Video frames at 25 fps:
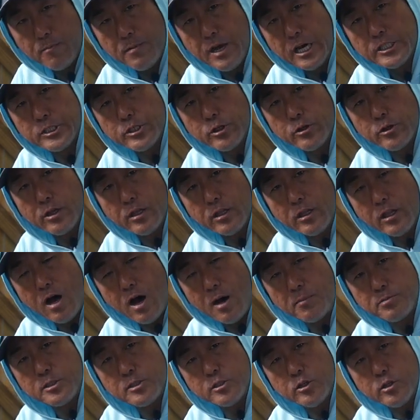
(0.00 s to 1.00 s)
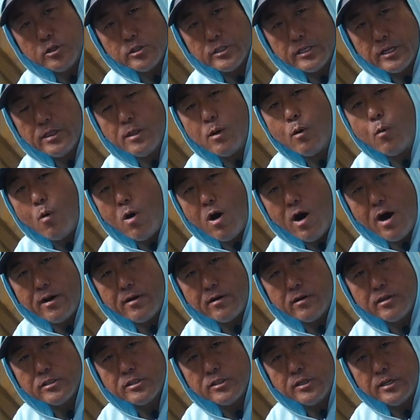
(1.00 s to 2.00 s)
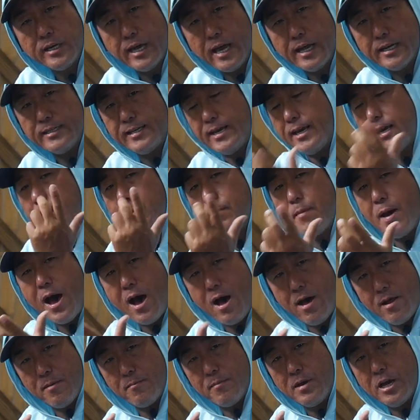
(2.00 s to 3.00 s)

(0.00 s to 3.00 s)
measure the lobsters in the water, so you can't take them out and